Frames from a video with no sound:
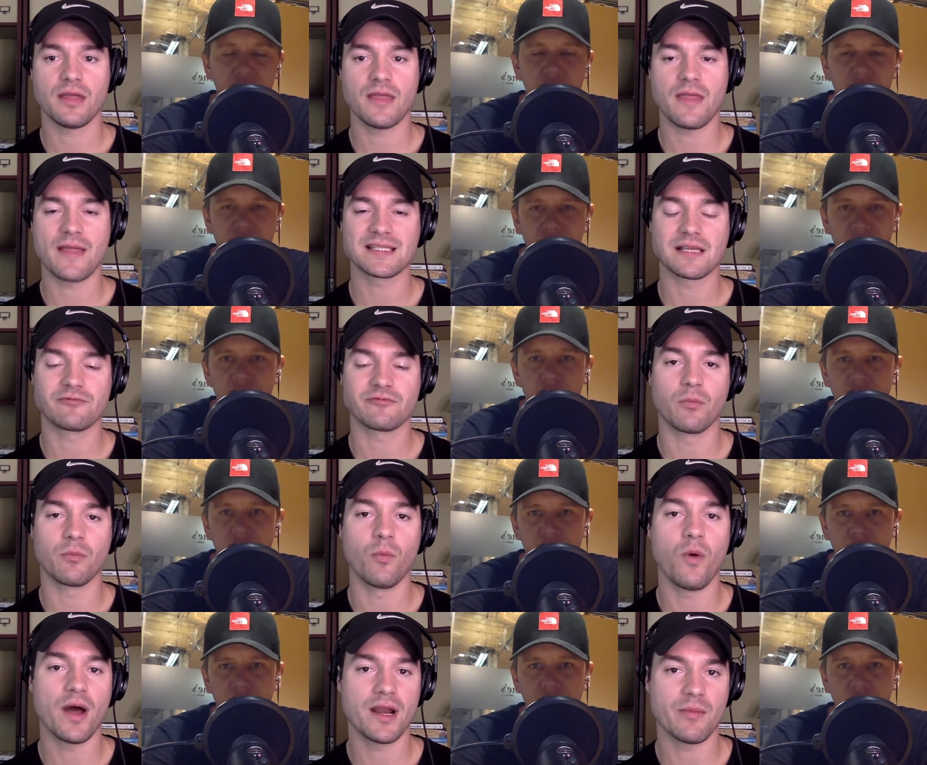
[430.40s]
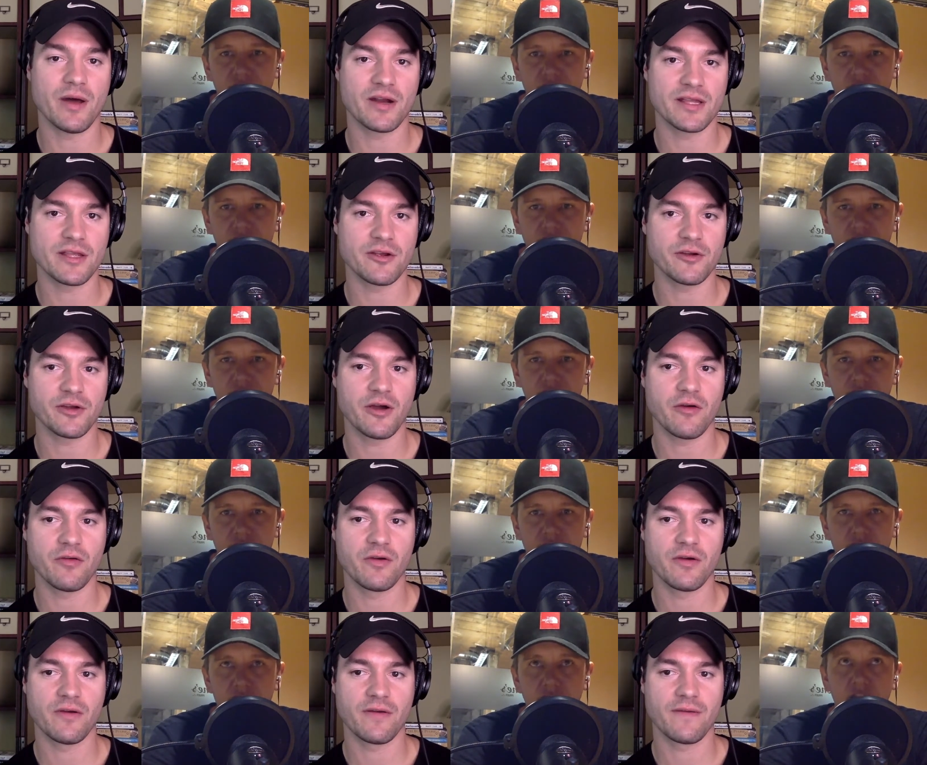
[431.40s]
Speaker 1: And that's up from what, about a year
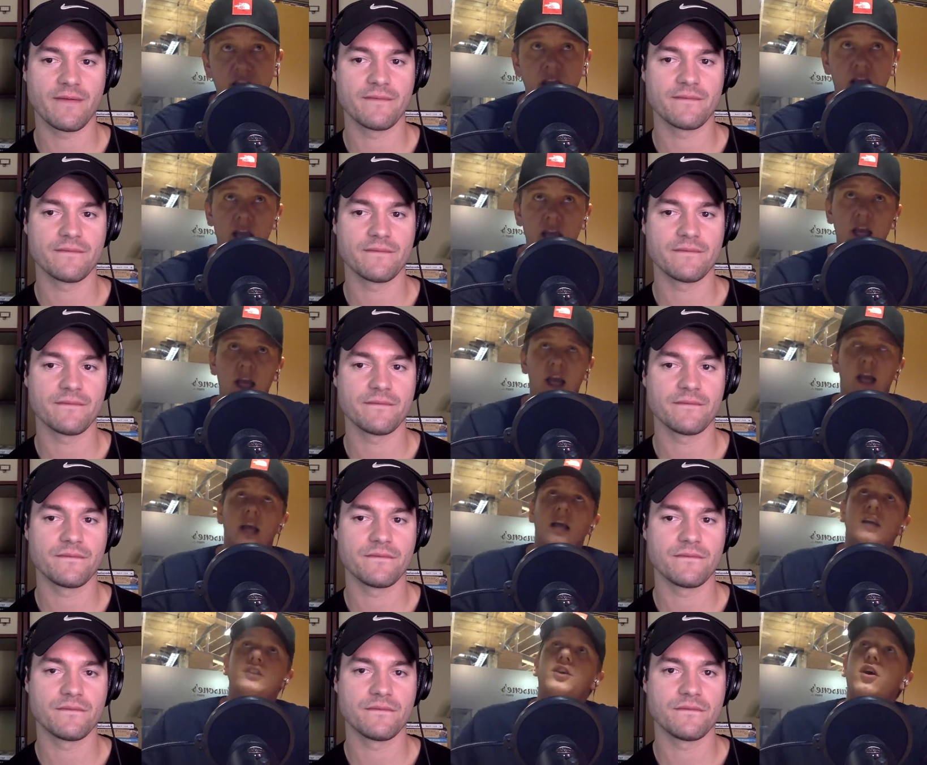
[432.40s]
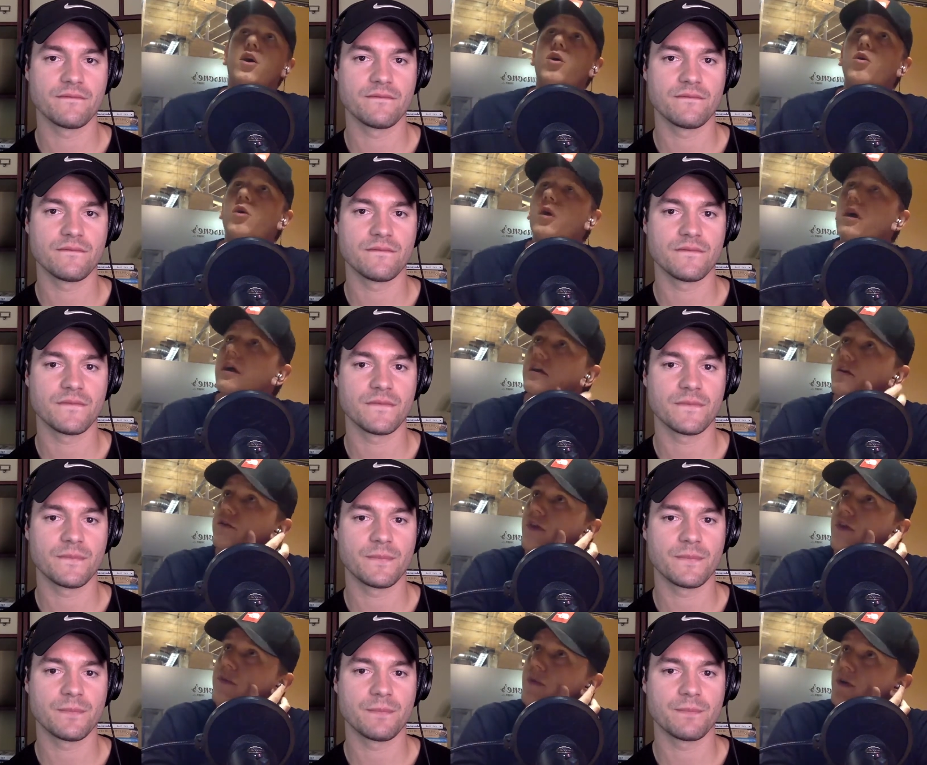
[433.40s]
ago?
Speaker 2: So
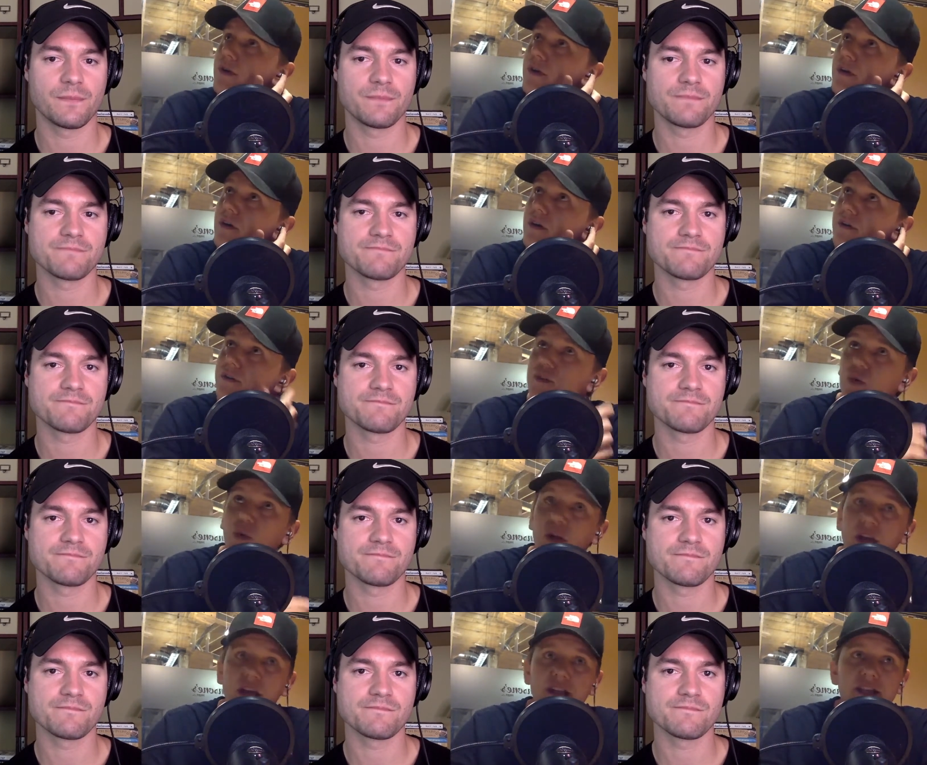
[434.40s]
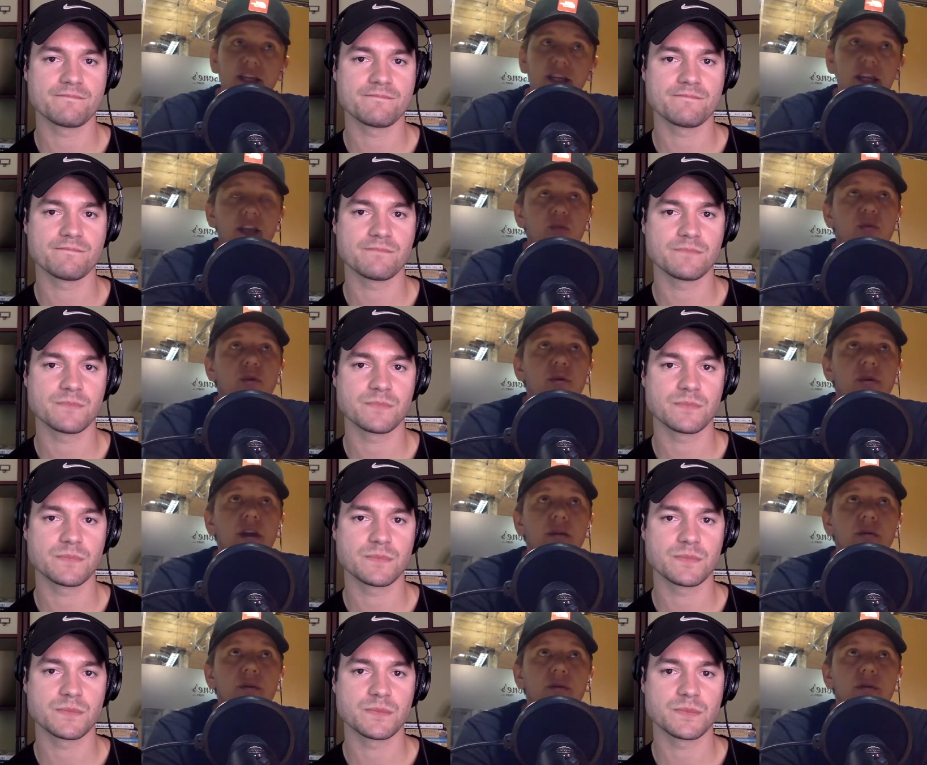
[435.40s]
November of 2018, we were
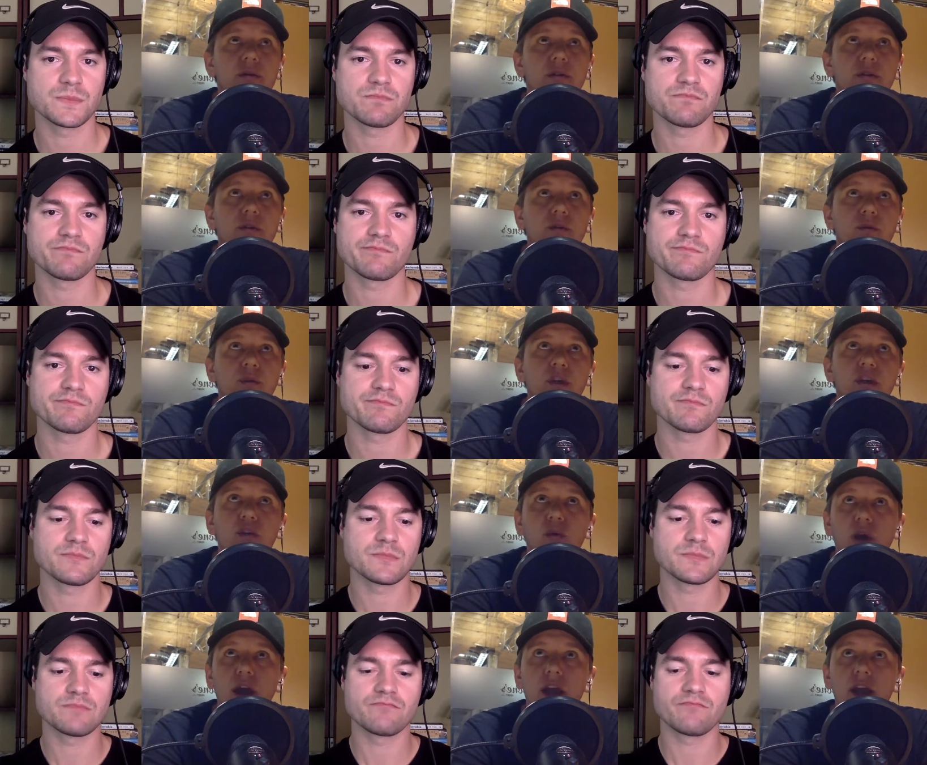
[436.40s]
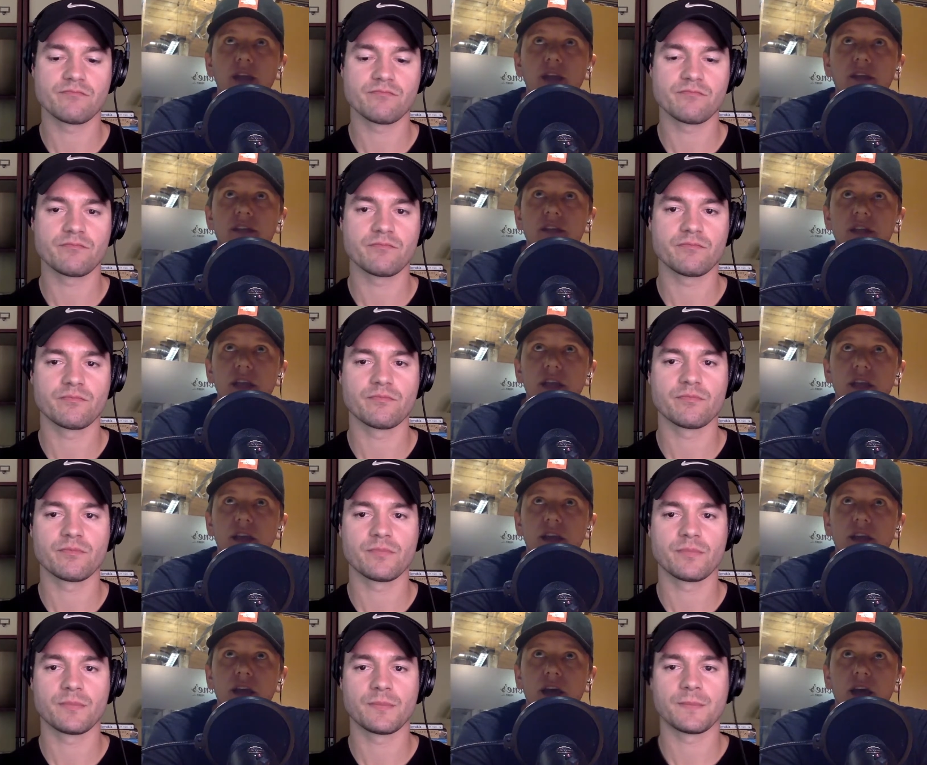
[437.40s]
at about $3,000
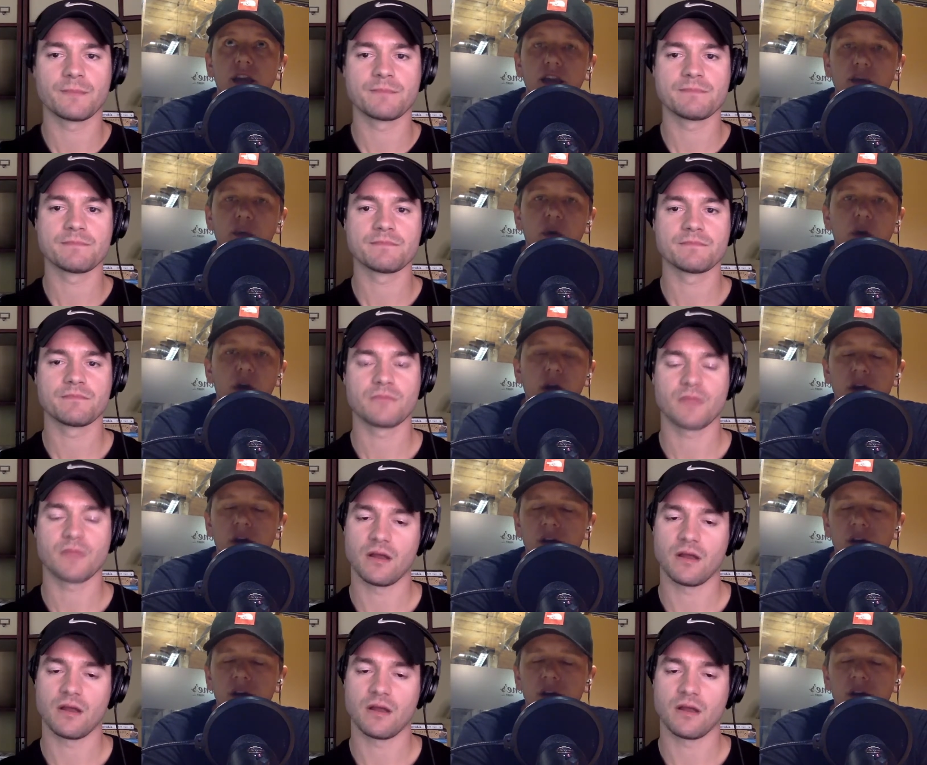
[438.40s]
in MRR.